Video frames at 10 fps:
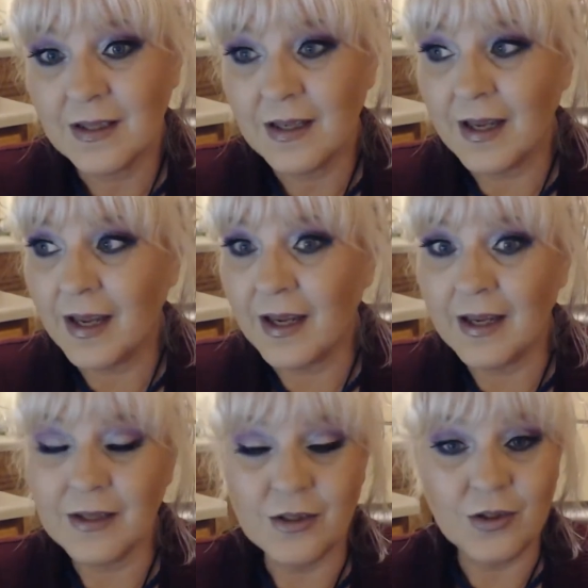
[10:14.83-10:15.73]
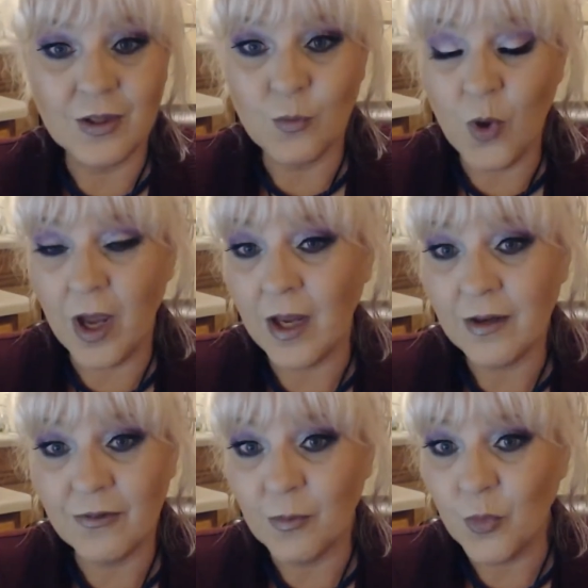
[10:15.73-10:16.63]
and you can walk
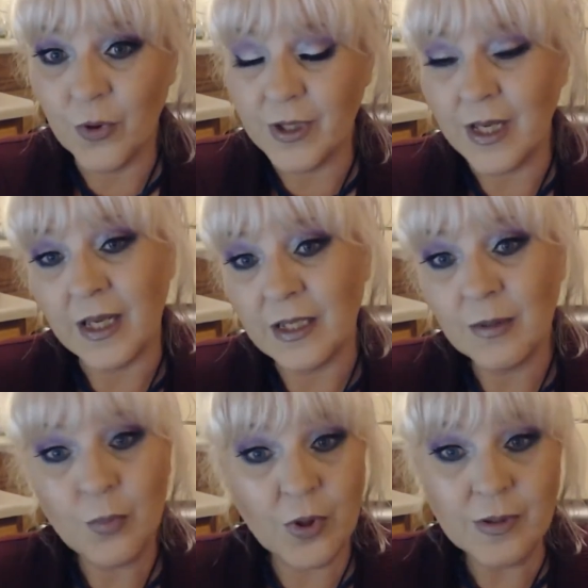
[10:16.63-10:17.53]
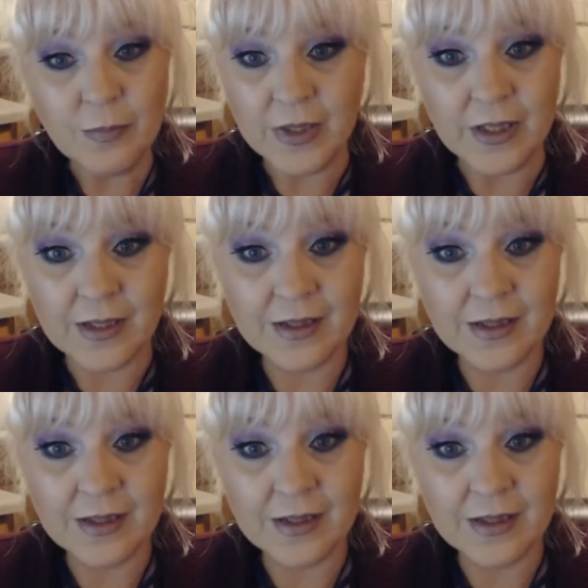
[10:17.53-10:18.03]
from point A to point B,